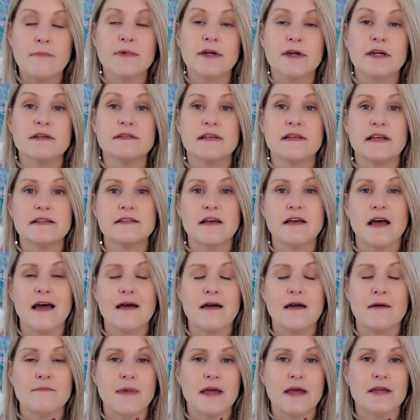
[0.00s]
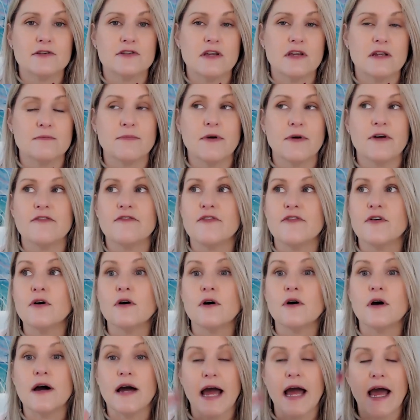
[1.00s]
Because as I mentioned
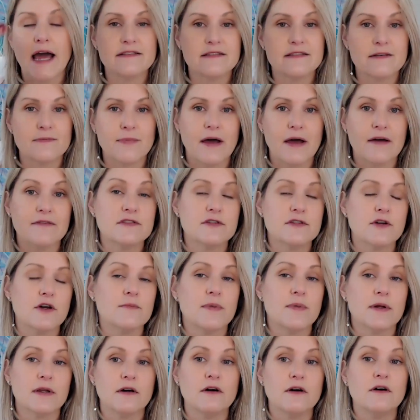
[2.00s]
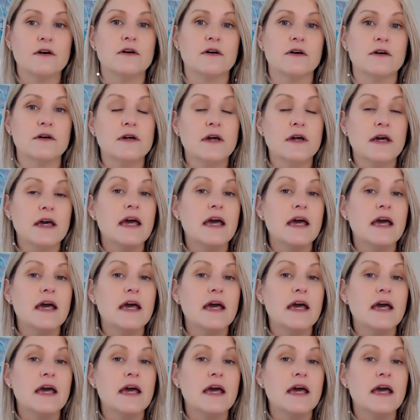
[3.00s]
before, as above, so below,